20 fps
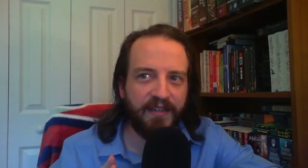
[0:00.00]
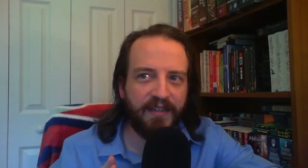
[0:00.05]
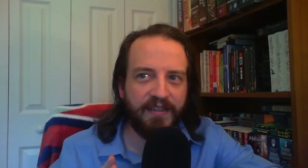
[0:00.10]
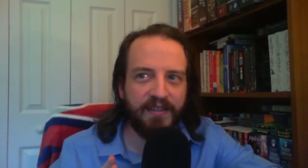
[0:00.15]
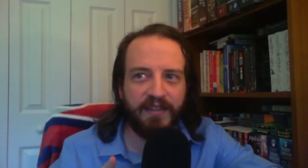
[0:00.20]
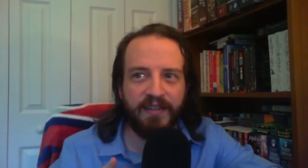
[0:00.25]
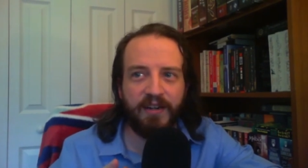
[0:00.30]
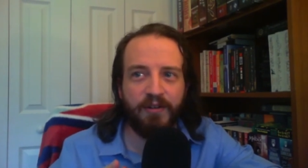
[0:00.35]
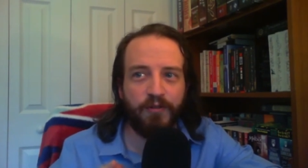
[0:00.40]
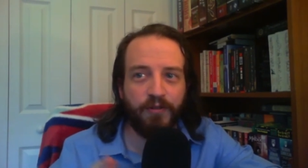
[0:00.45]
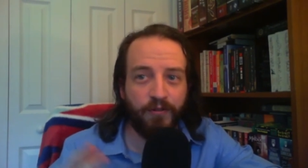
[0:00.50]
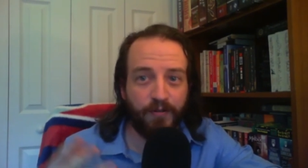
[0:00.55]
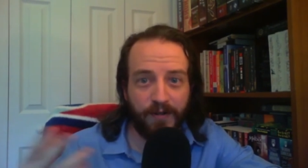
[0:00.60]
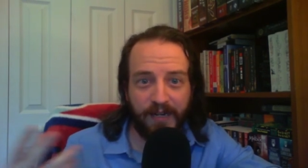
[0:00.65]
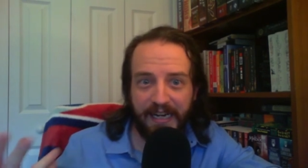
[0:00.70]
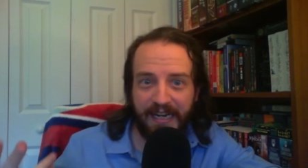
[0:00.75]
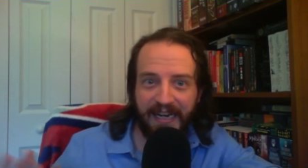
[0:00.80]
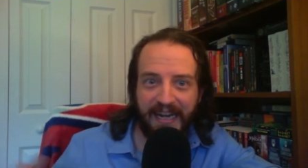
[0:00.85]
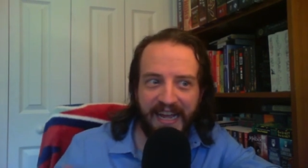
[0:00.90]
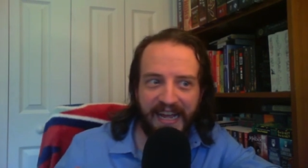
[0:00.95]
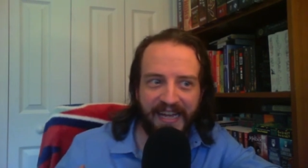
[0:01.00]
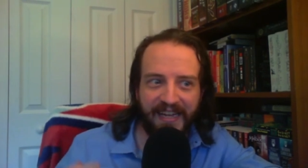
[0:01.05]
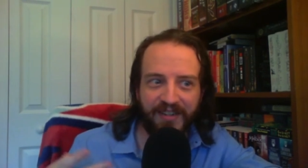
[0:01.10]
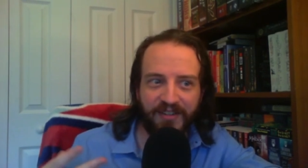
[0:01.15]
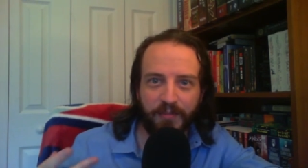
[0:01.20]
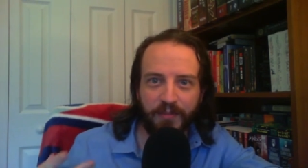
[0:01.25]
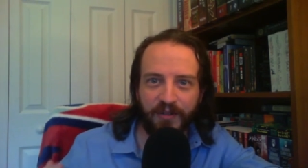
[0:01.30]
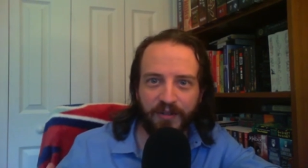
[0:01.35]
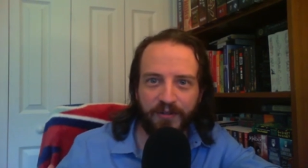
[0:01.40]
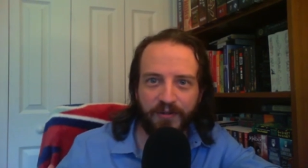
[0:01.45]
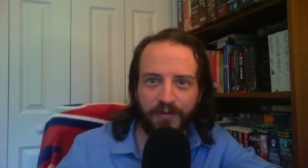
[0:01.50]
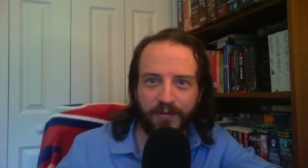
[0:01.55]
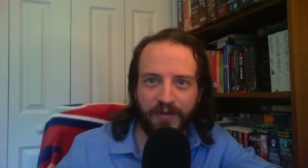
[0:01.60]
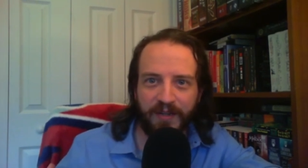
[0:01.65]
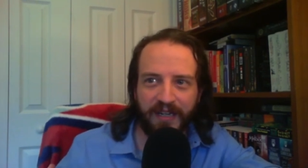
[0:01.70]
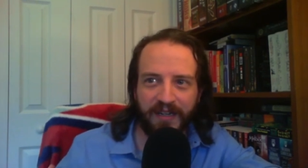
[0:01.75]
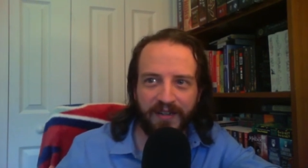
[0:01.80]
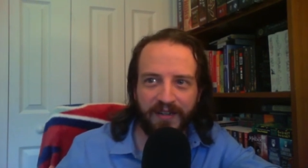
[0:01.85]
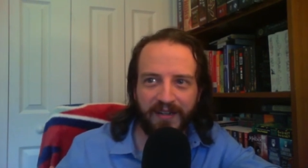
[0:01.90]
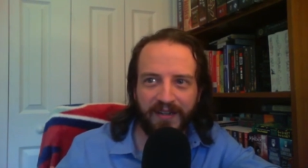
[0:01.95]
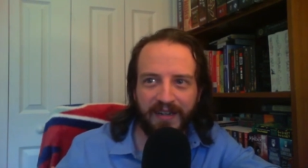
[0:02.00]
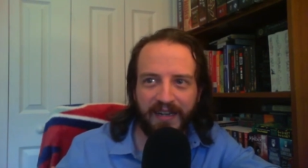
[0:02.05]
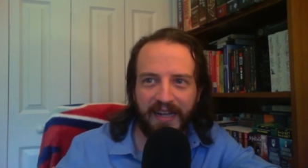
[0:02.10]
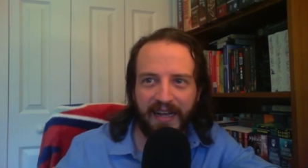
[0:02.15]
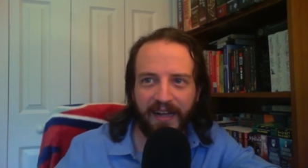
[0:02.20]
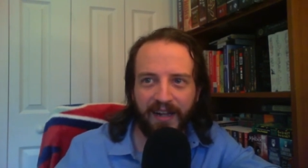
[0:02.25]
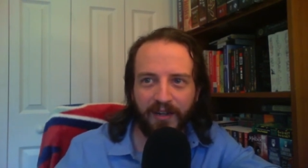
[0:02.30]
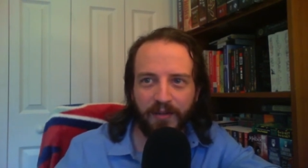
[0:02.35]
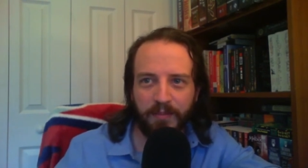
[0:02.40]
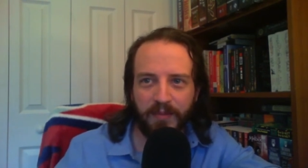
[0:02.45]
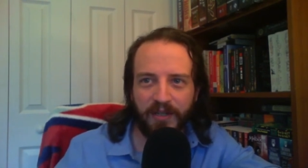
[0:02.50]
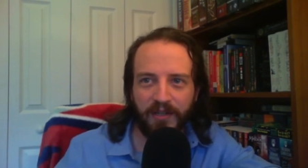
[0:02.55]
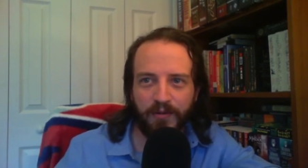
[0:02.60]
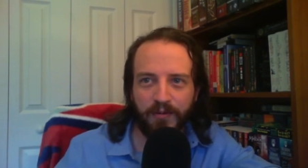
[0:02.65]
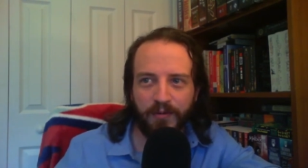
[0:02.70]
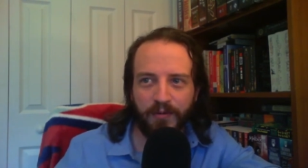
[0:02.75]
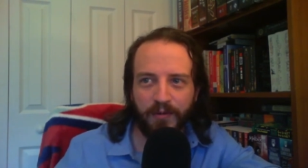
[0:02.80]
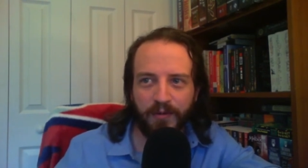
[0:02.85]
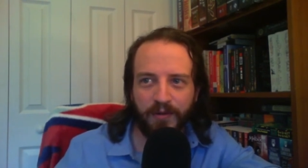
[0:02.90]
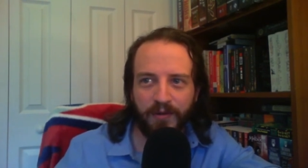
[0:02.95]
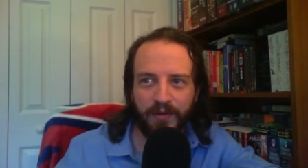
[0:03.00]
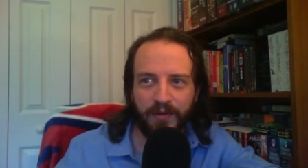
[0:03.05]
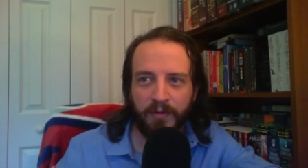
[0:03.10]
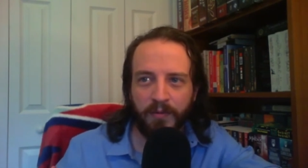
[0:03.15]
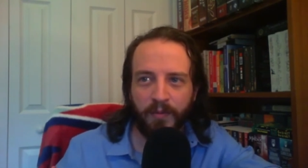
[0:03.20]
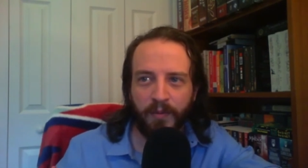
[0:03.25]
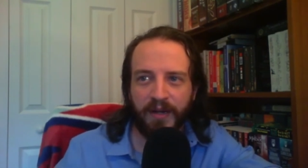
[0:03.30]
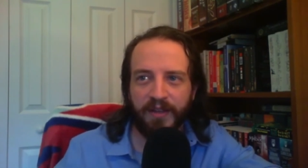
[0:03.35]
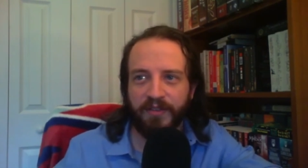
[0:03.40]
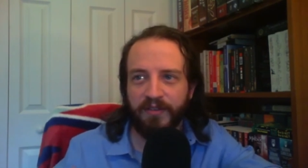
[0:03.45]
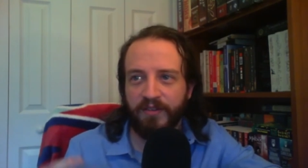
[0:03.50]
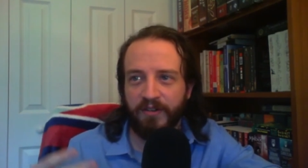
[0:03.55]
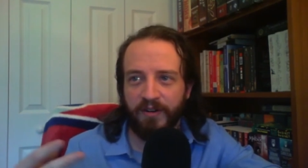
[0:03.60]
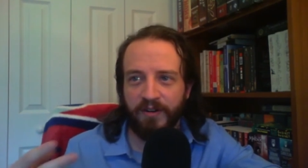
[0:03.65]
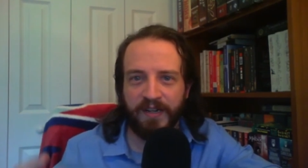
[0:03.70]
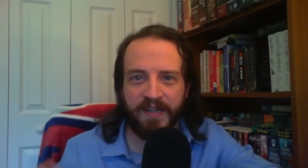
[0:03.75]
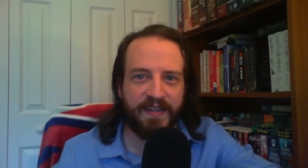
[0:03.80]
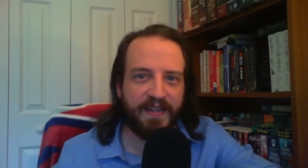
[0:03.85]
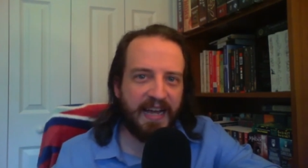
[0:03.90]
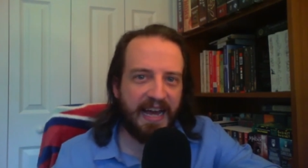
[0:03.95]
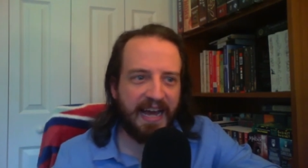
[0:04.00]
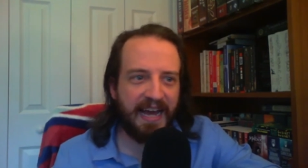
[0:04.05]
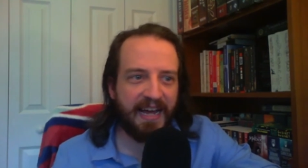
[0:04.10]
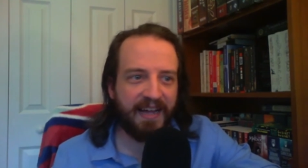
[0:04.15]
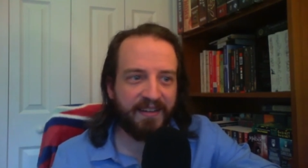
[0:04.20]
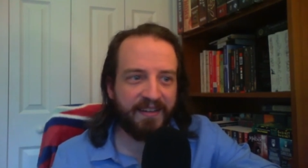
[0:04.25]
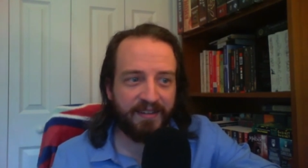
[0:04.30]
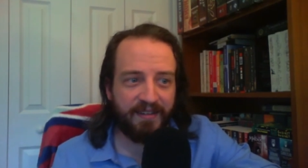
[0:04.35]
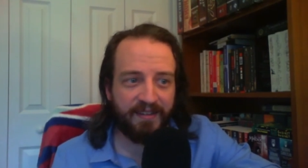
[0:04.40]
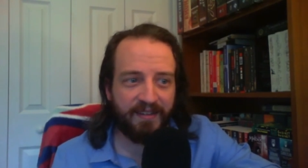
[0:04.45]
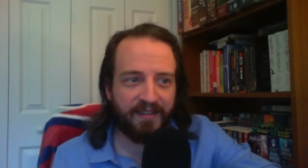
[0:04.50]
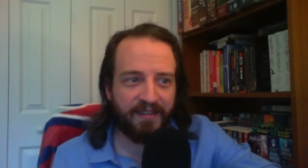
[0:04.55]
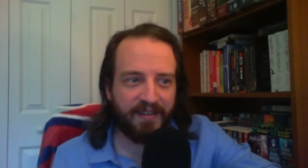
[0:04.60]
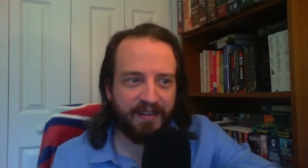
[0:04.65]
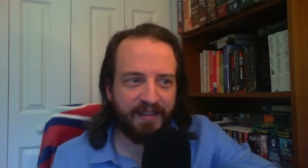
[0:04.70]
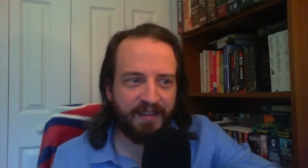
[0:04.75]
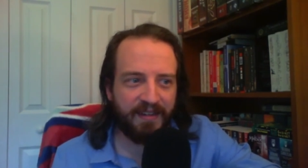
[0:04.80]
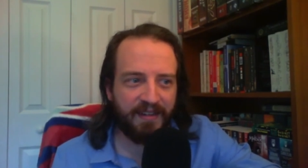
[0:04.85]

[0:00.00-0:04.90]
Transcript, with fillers: you know, green and blue can help you with certain tasks